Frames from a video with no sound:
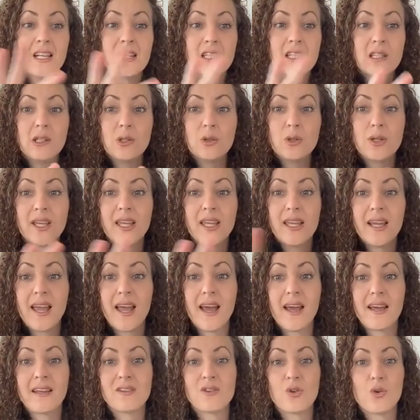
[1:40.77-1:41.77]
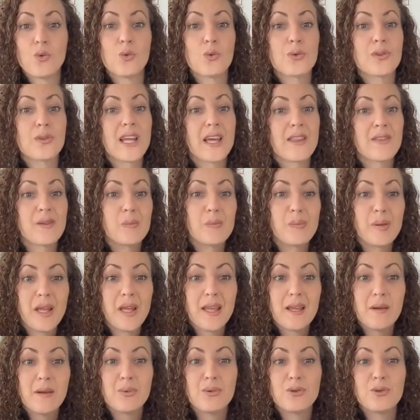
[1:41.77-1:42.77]
looking at all the other
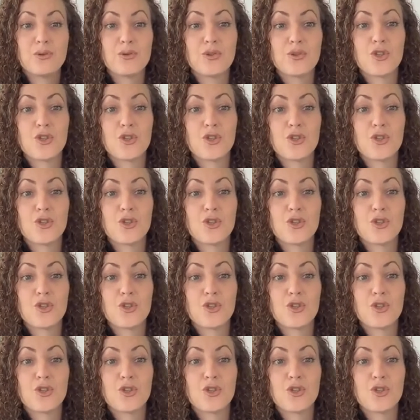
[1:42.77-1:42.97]
people